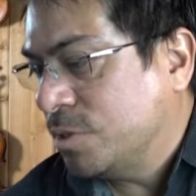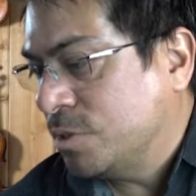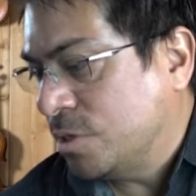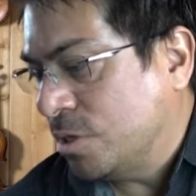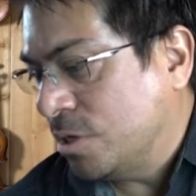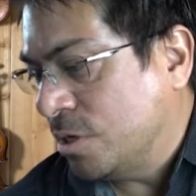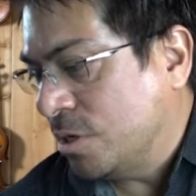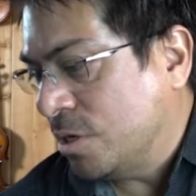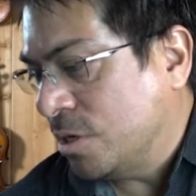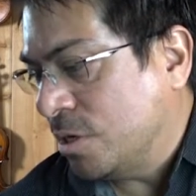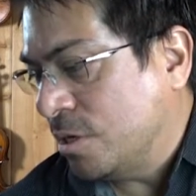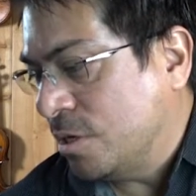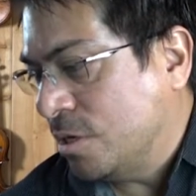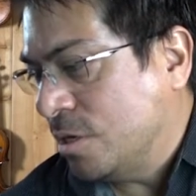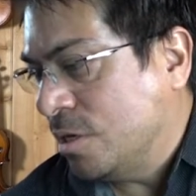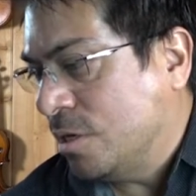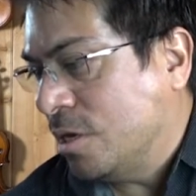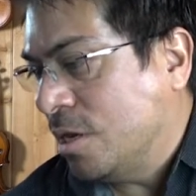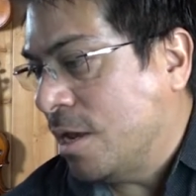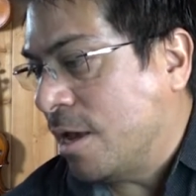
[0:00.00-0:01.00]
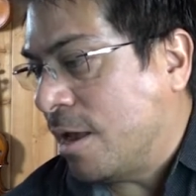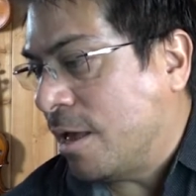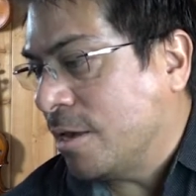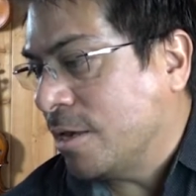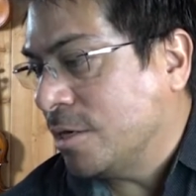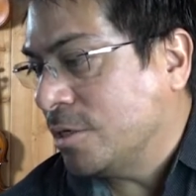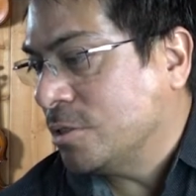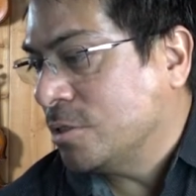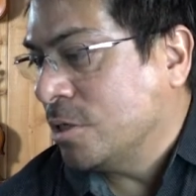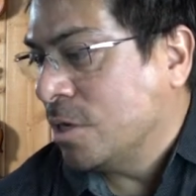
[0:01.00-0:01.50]
see, yeah, I
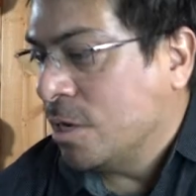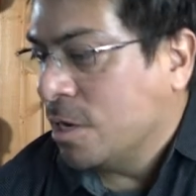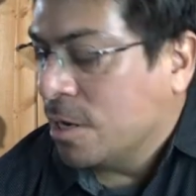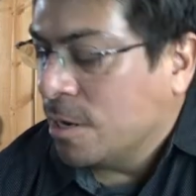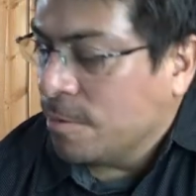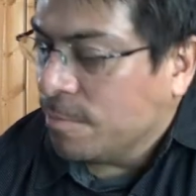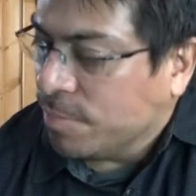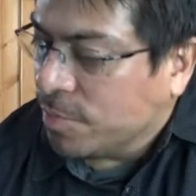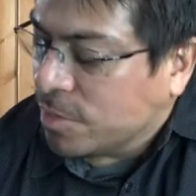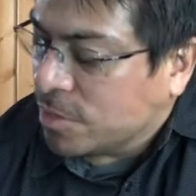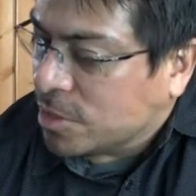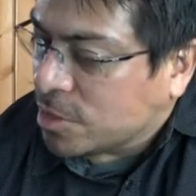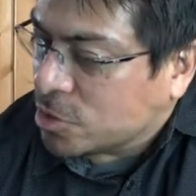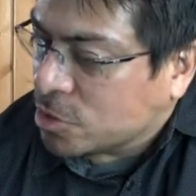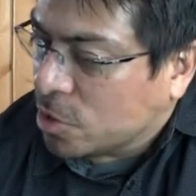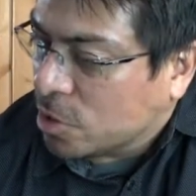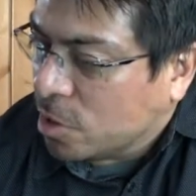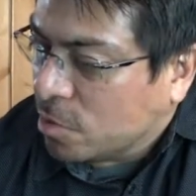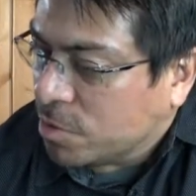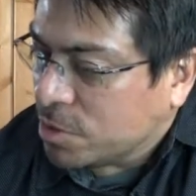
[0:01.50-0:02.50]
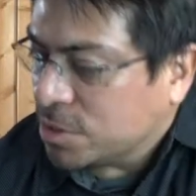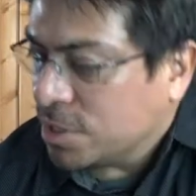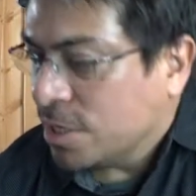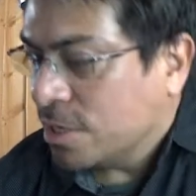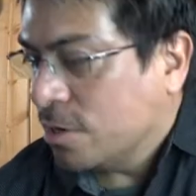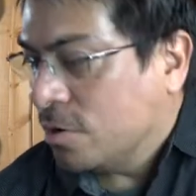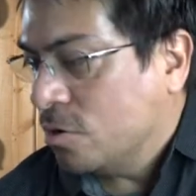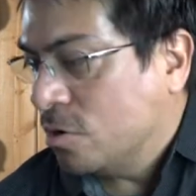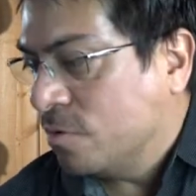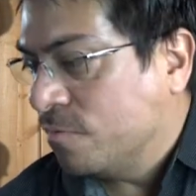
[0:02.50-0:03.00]
guess the slowest I
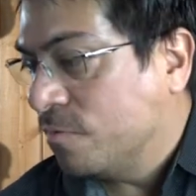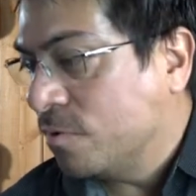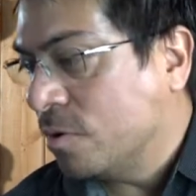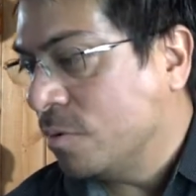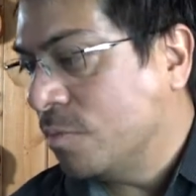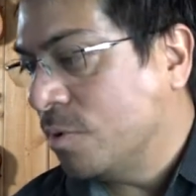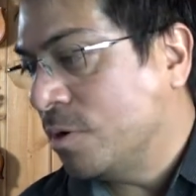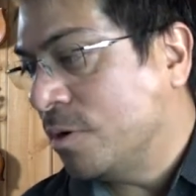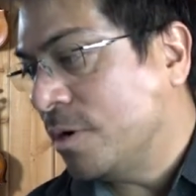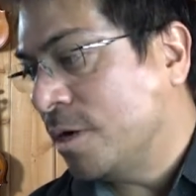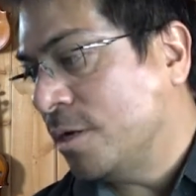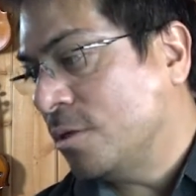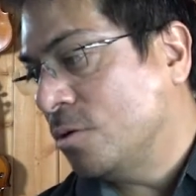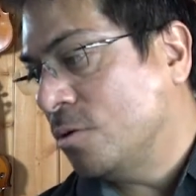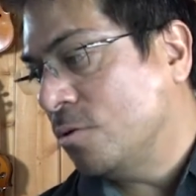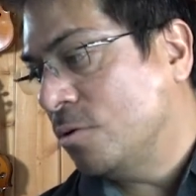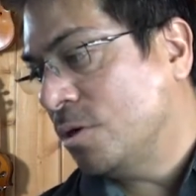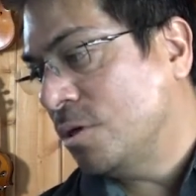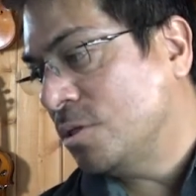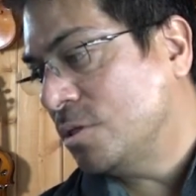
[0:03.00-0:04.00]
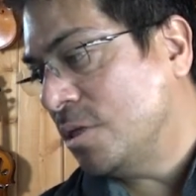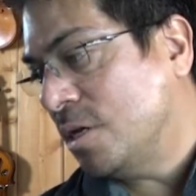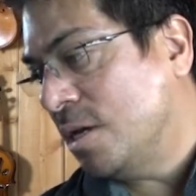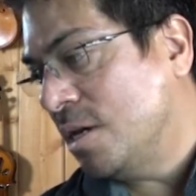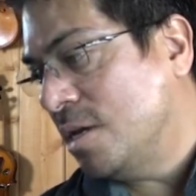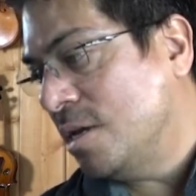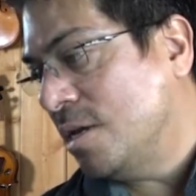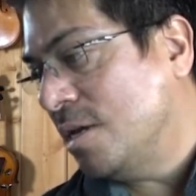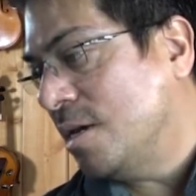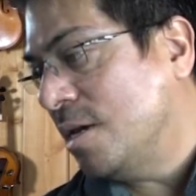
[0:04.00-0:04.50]
can go for the moderato is
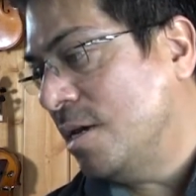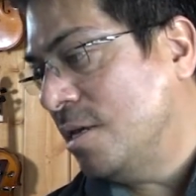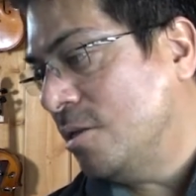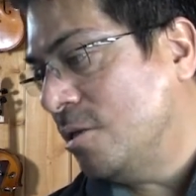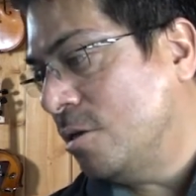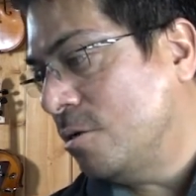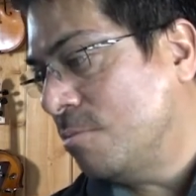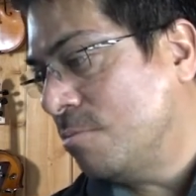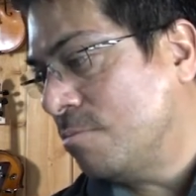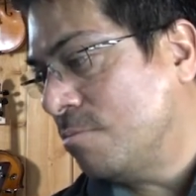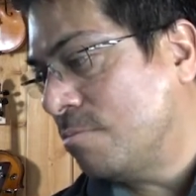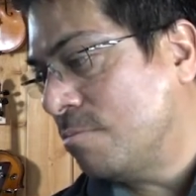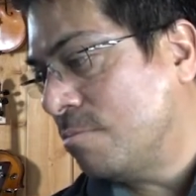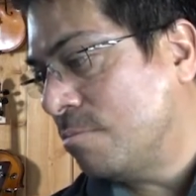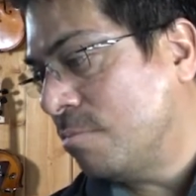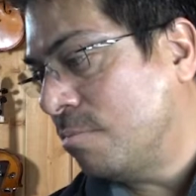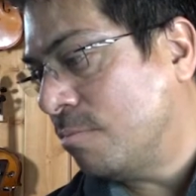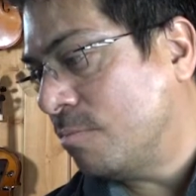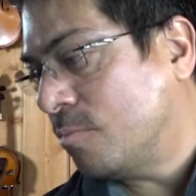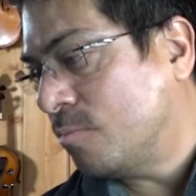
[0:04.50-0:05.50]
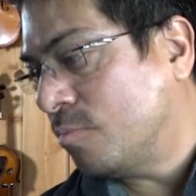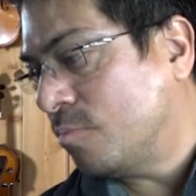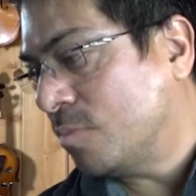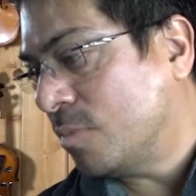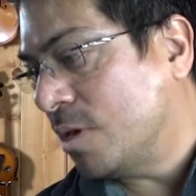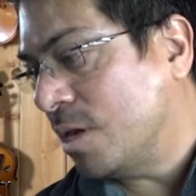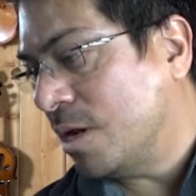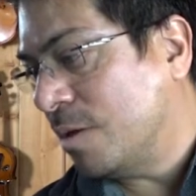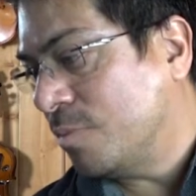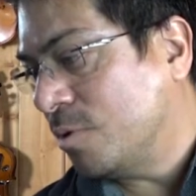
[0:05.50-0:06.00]
88,
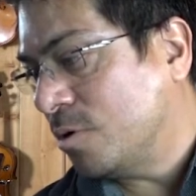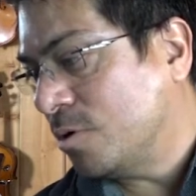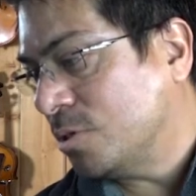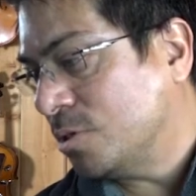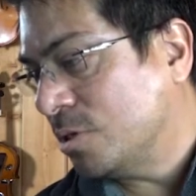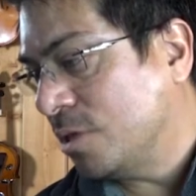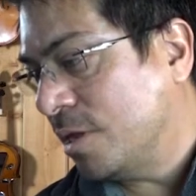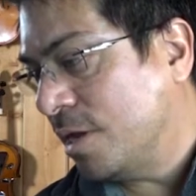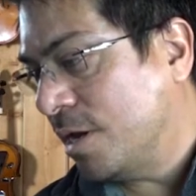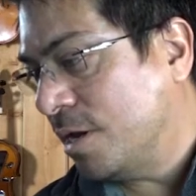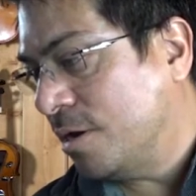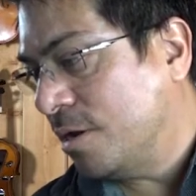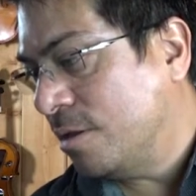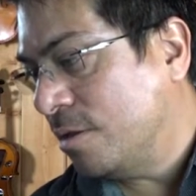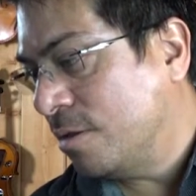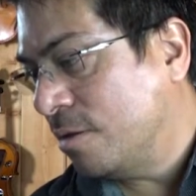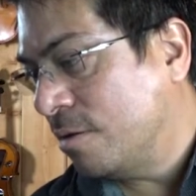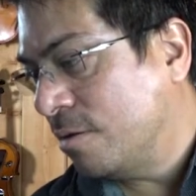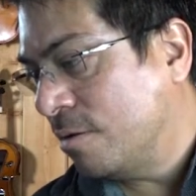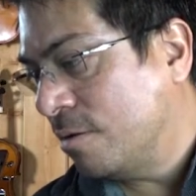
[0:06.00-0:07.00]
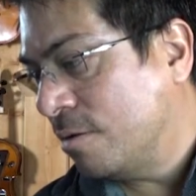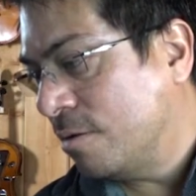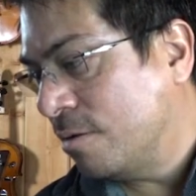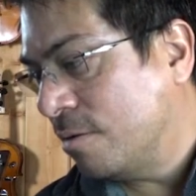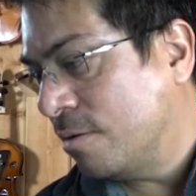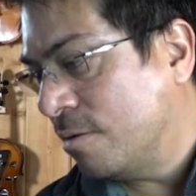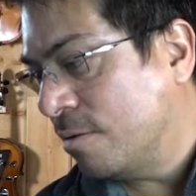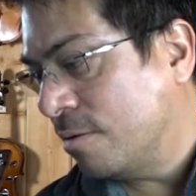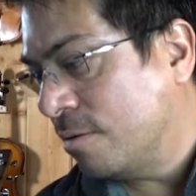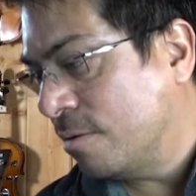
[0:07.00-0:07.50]
and I'm going to slide it.
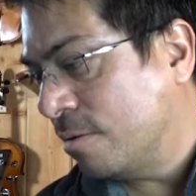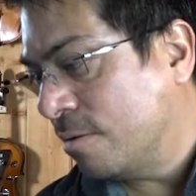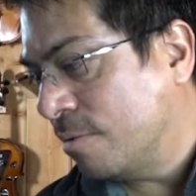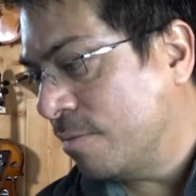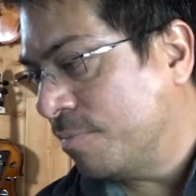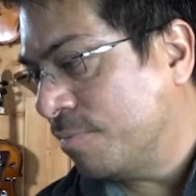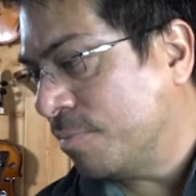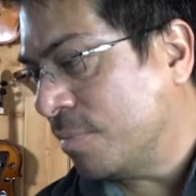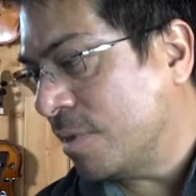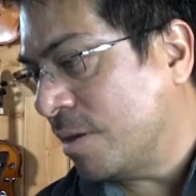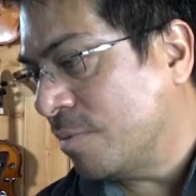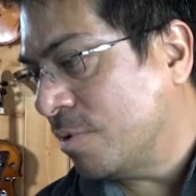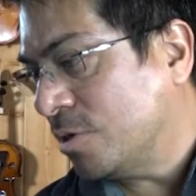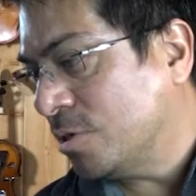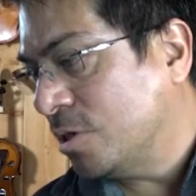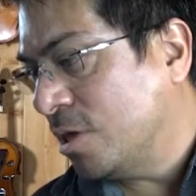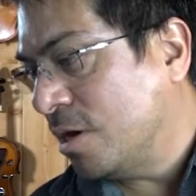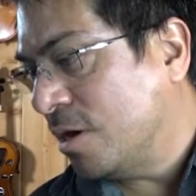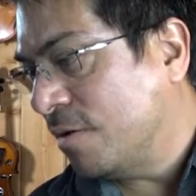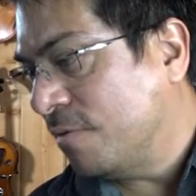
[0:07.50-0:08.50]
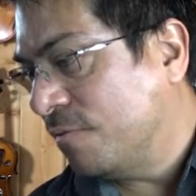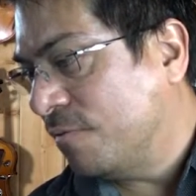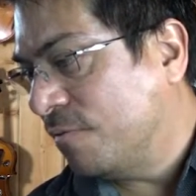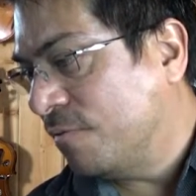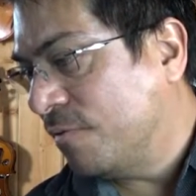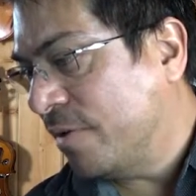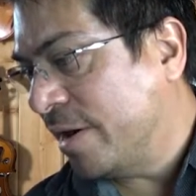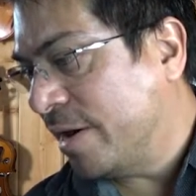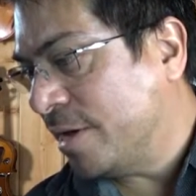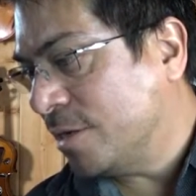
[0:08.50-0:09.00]
I'm going to see how
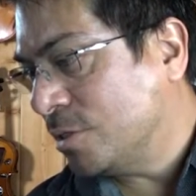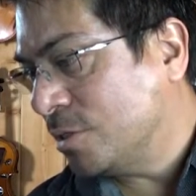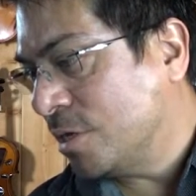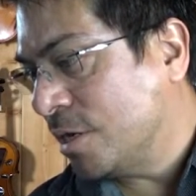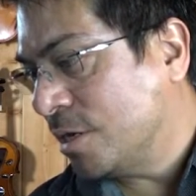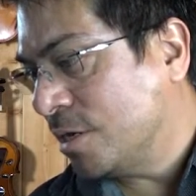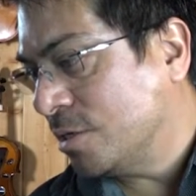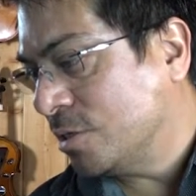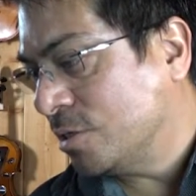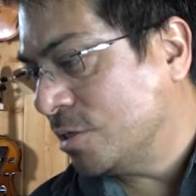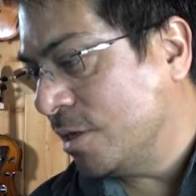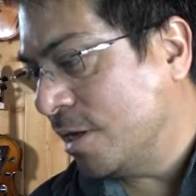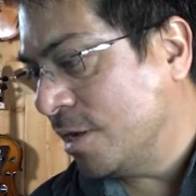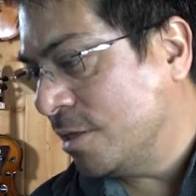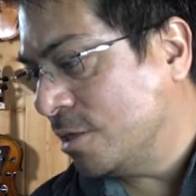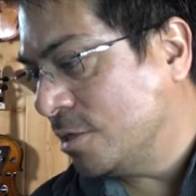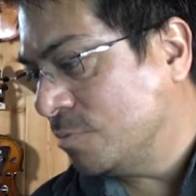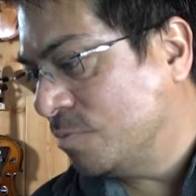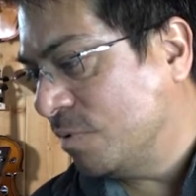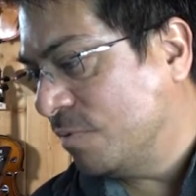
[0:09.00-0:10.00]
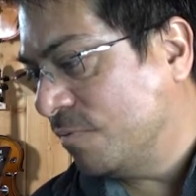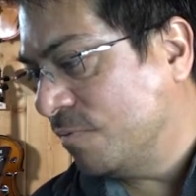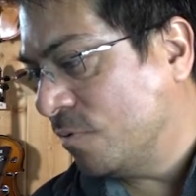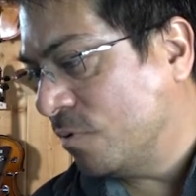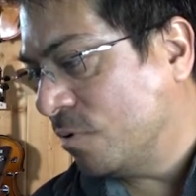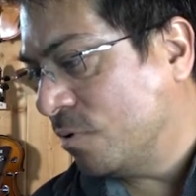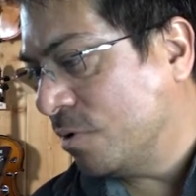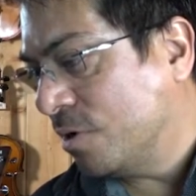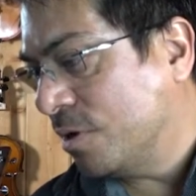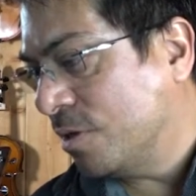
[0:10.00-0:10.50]
fast I can slide this
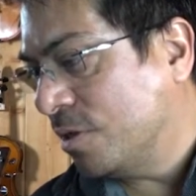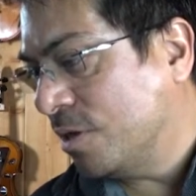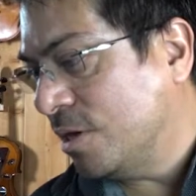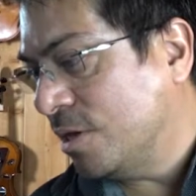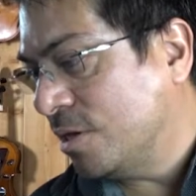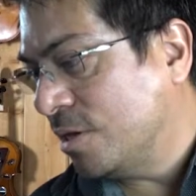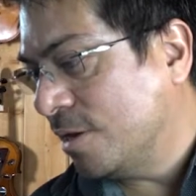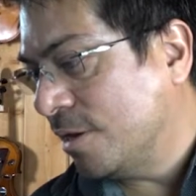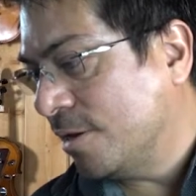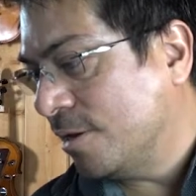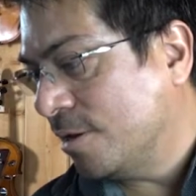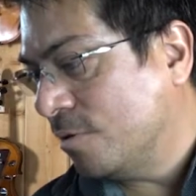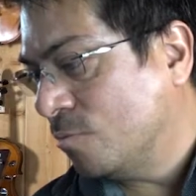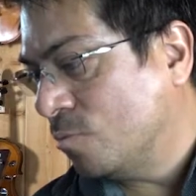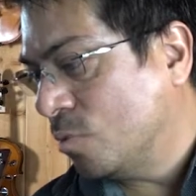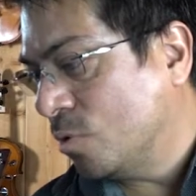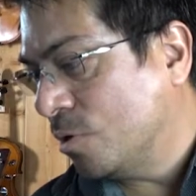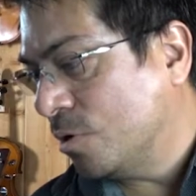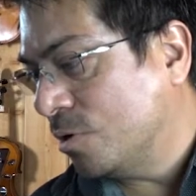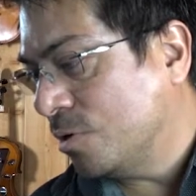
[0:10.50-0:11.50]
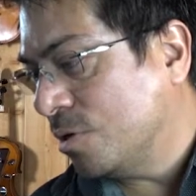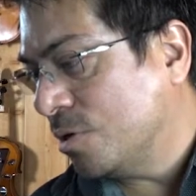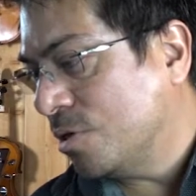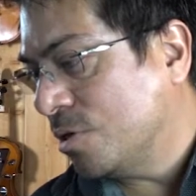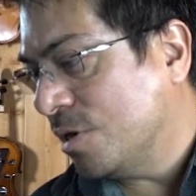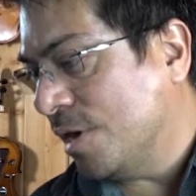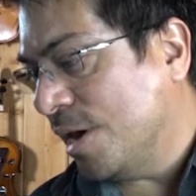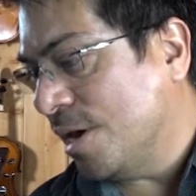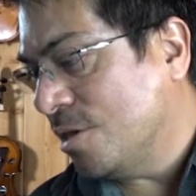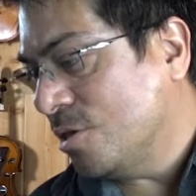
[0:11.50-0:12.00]
before the Italian word
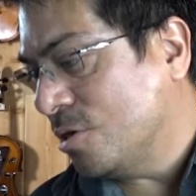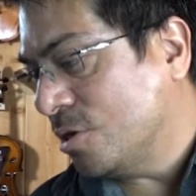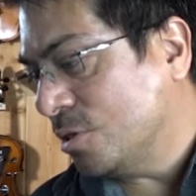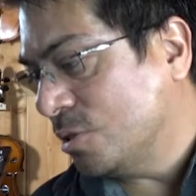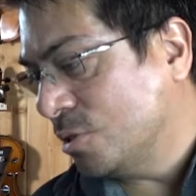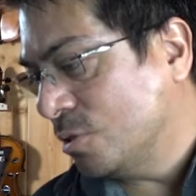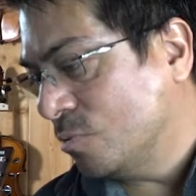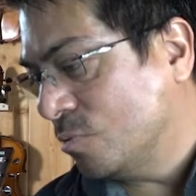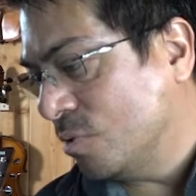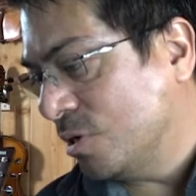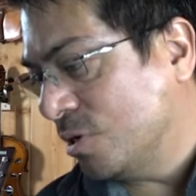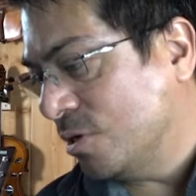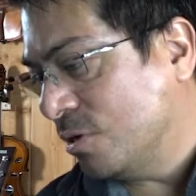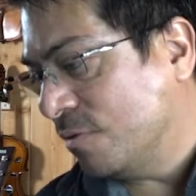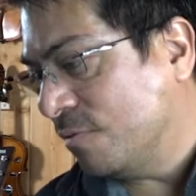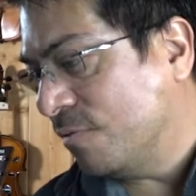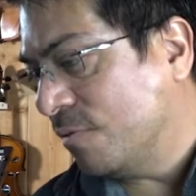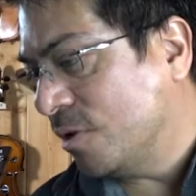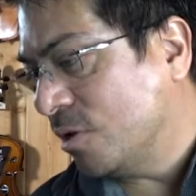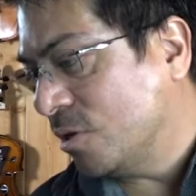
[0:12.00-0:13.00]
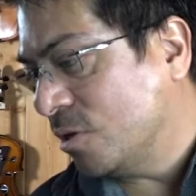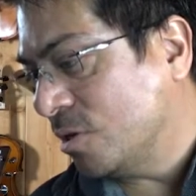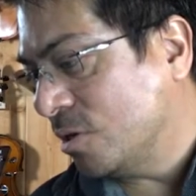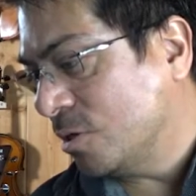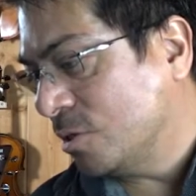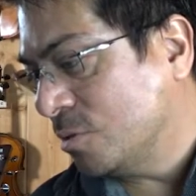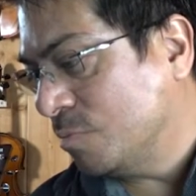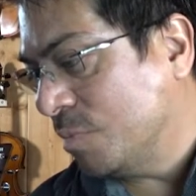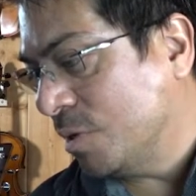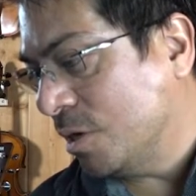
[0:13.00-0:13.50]
changes to a different
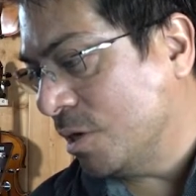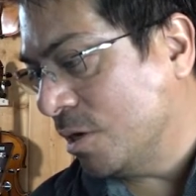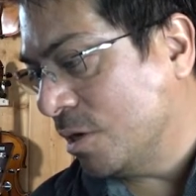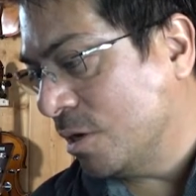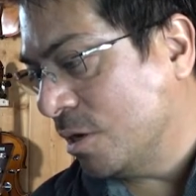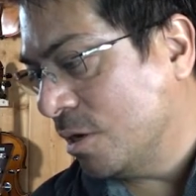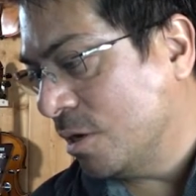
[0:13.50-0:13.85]
speed.